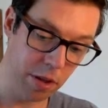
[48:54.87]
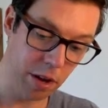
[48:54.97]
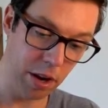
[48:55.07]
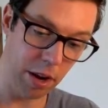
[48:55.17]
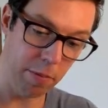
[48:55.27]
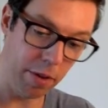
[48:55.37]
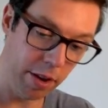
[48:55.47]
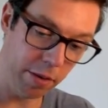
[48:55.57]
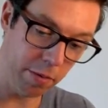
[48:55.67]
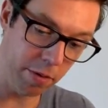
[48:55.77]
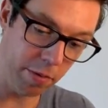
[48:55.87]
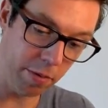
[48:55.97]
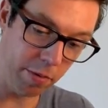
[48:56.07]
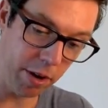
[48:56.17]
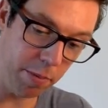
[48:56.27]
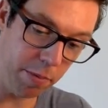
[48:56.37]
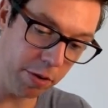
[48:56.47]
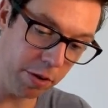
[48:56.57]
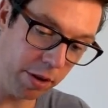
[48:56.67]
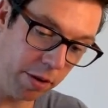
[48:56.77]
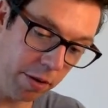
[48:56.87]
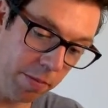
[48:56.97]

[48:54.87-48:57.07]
And then with this one, we'll really push this up.